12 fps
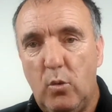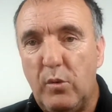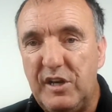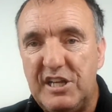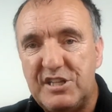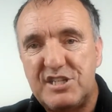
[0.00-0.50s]

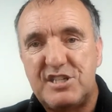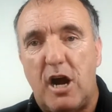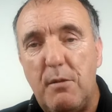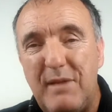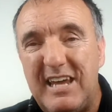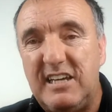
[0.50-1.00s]
We need to
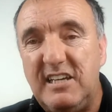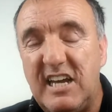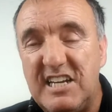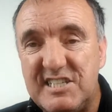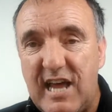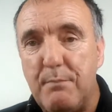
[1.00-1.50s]
start making
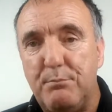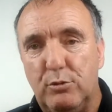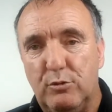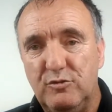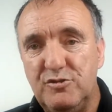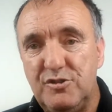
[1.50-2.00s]

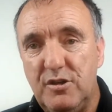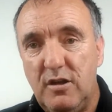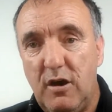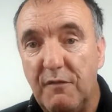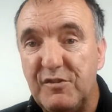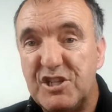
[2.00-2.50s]
examples
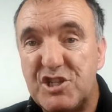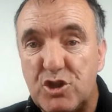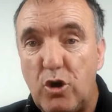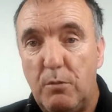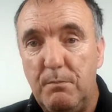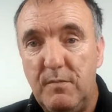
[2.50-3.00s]
of the
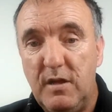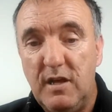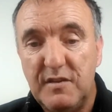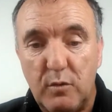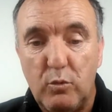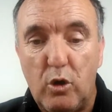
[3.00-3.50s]
scum
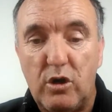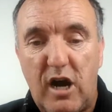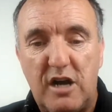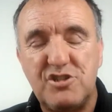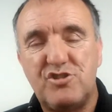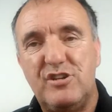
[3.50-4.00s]
that walk
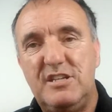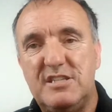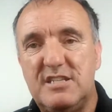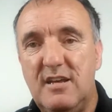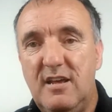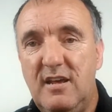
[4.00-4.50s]
our
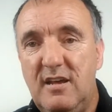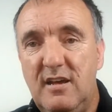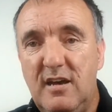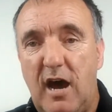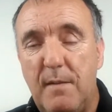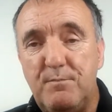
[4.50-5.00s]
streets.
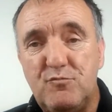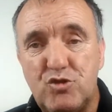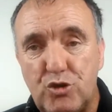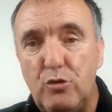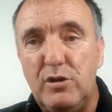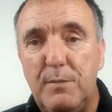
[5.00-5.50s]
I
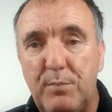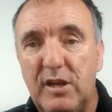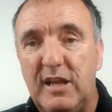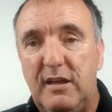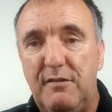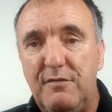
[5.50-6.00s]
truly
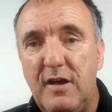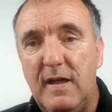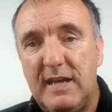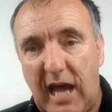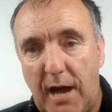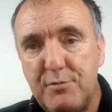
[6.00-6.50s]
believe
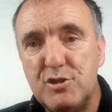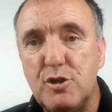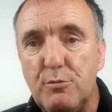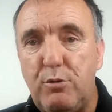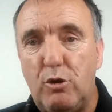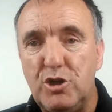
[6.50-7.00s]

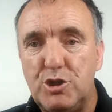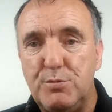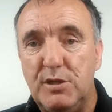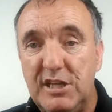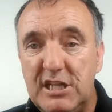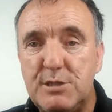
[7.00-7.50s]
capital
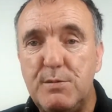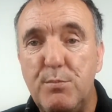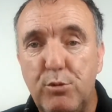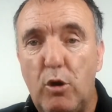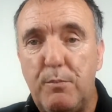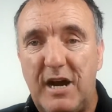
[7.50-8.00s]
punishment needs to be
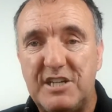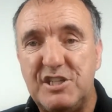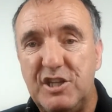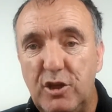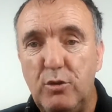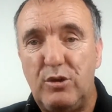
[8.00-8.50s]
brought back to
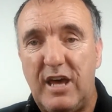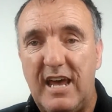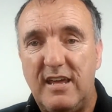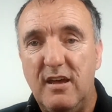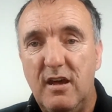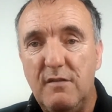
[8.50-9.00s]
the
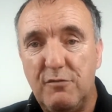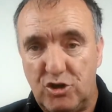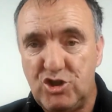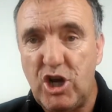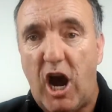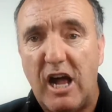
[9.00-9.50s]
UK for
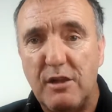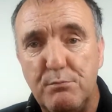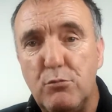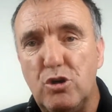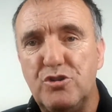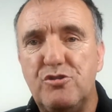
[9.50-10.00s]
child
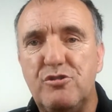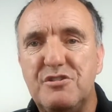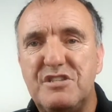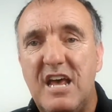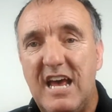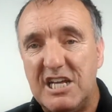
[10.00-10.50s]

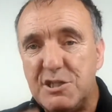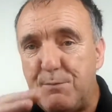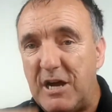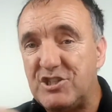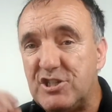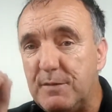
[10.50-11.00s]
murderers,
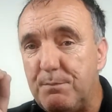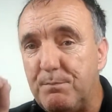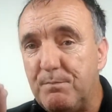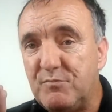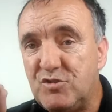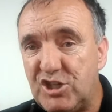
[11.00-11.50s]
especially
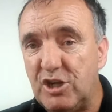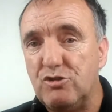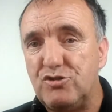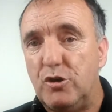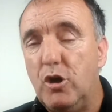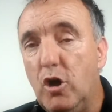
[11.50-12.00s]

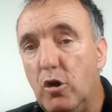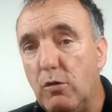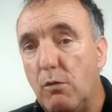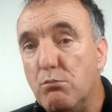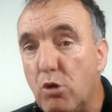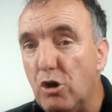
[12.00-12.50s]
children who
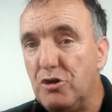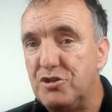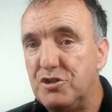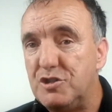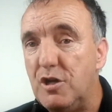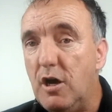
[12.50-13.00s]
are
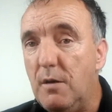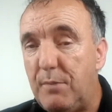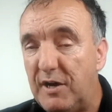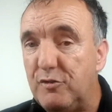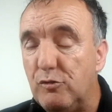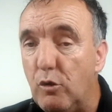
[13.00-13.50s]
murdered
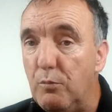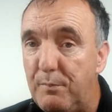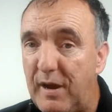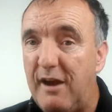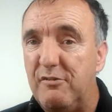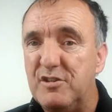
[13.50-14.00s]
by their own
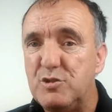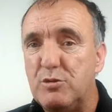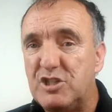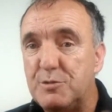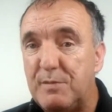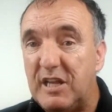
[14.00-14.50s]
parents,
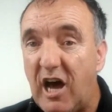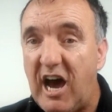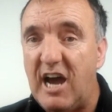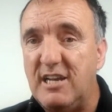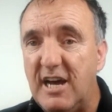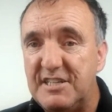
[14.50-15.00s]
which has been
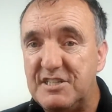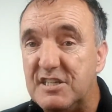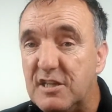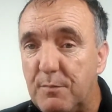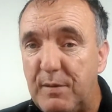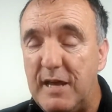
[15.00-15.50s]
highlighted
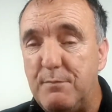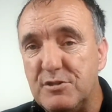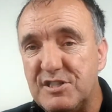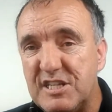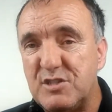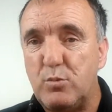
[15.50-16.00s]
in the
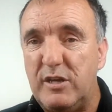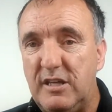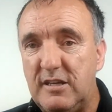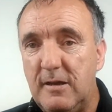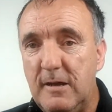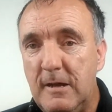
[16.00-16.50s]
papers this
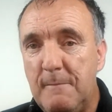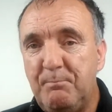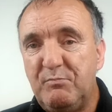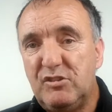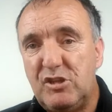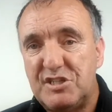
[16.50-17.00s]
week.
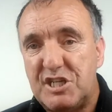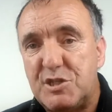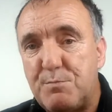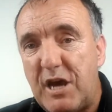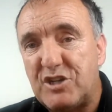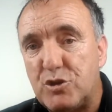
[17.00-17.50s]
There's a
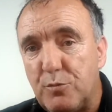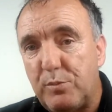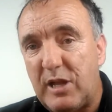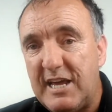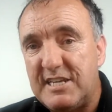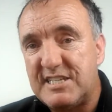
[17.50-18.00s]
special
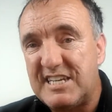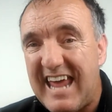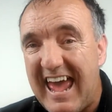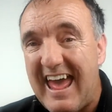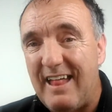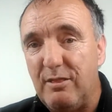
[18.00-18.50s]
place
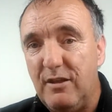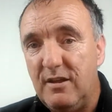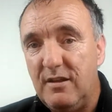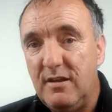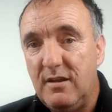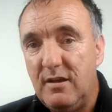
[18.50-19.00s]
in hell
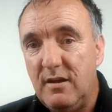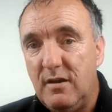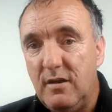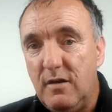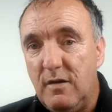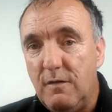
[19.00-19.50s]

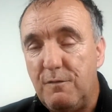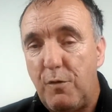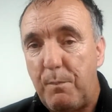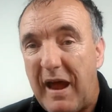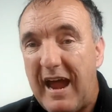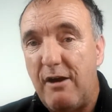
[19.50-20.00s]
for
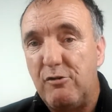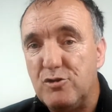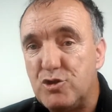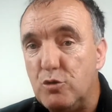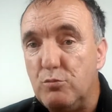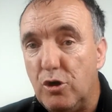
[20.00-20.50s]

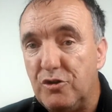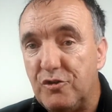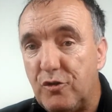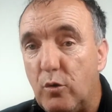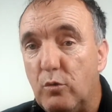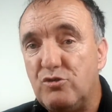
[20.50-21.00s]
parents who murder
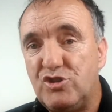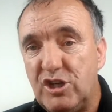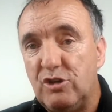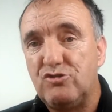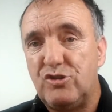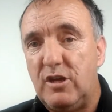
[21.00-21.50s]
their own
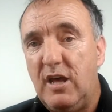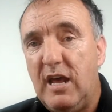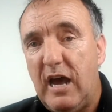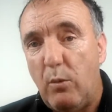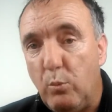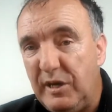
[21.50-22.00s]
children,
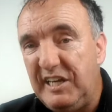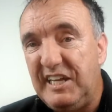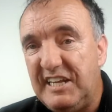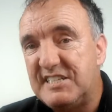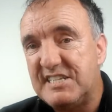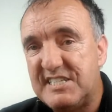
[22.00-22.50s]
and we
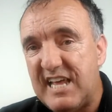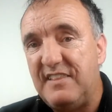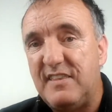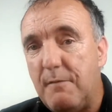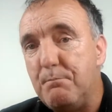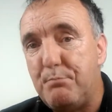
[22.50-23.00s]
need to
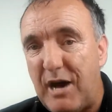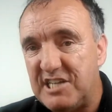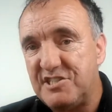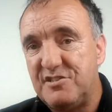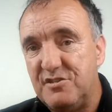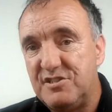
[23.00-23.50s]
send them
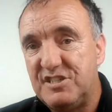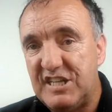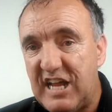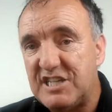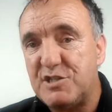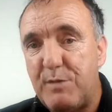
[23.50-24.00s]
bastards to
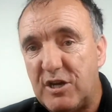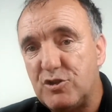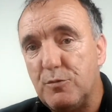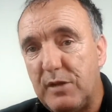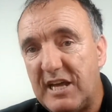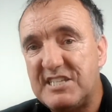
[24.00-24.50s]
that
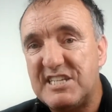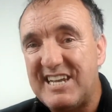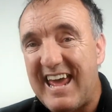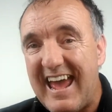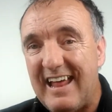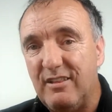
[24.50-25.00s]
special place in
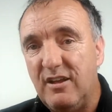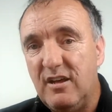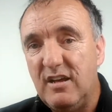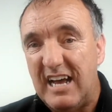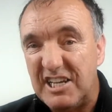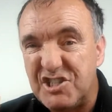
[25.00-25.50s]
hell
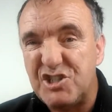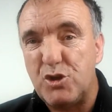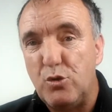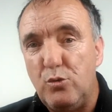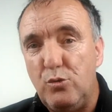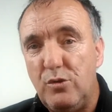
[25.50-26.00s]
as
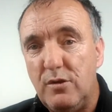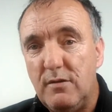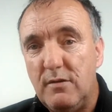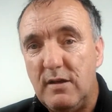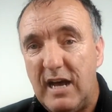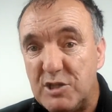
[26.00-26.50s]
soon
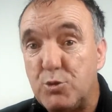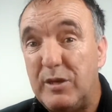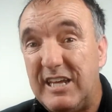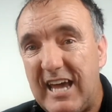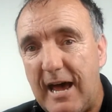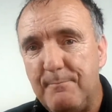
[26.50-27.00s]
as
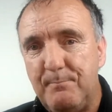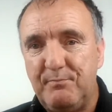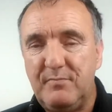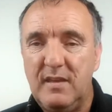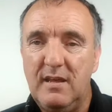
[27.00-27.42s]
we can.